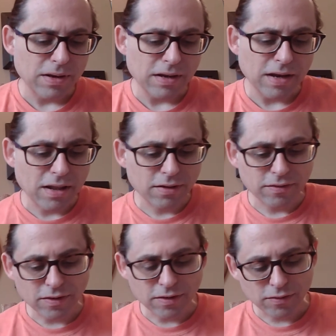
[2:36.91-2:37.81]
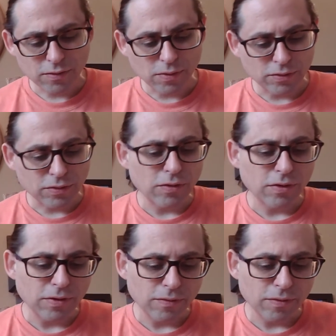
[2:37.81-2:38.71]
analysis, or
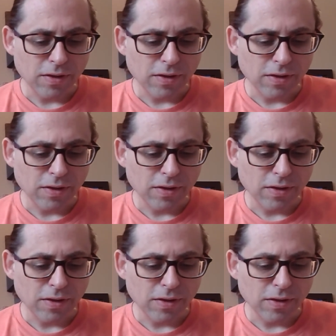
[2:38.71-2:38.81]
alternatives.